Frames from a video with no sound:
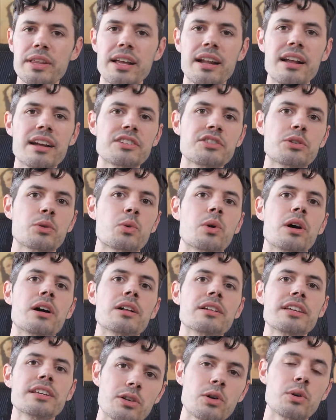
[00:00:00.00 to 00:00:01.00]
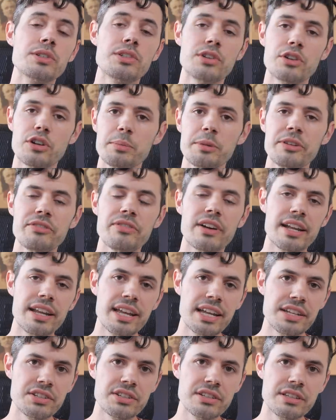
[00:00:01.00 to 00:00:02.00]
that extra quality going to earn me
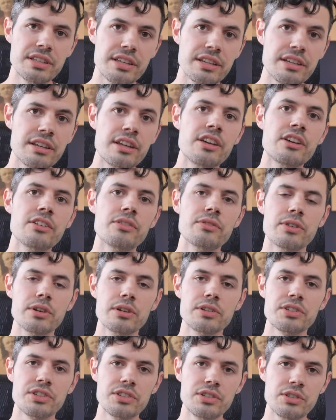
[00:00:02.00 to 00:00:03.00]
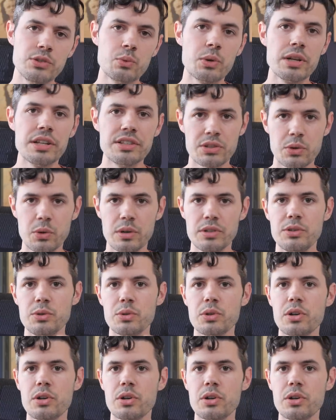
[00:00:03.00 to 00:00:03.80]
financially versus what it's going to